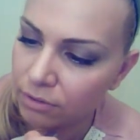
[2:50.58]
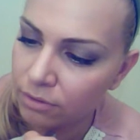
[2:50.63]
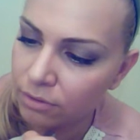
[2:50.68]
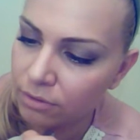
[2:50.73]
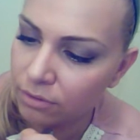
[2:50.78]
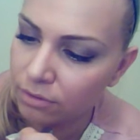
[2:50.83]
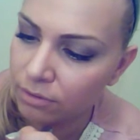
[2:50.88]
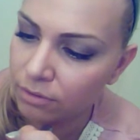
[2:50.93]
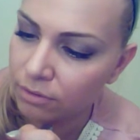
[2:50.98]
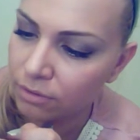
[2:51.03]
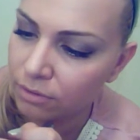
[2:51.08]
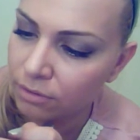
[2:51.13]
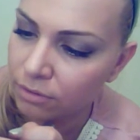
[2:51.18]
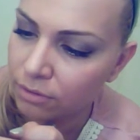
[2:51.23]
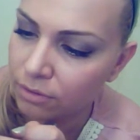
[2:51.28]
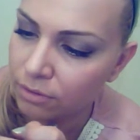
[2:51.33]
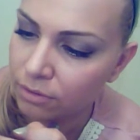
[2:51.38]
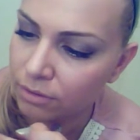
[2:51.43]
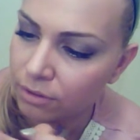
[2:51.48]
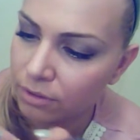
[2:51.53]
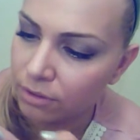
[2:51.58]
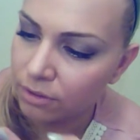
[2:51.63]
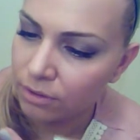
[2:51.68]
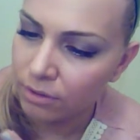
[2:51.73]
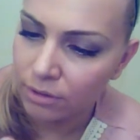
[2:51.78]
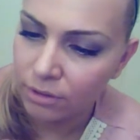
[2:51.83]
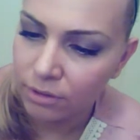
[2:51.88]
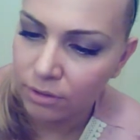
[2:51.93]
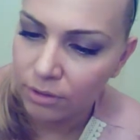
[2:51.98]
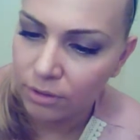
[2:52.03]

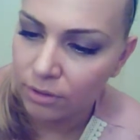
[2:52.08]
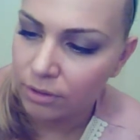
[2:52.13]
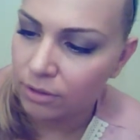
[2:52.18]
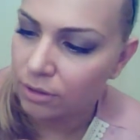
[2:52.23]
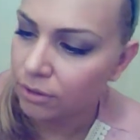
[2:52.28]
[no speech]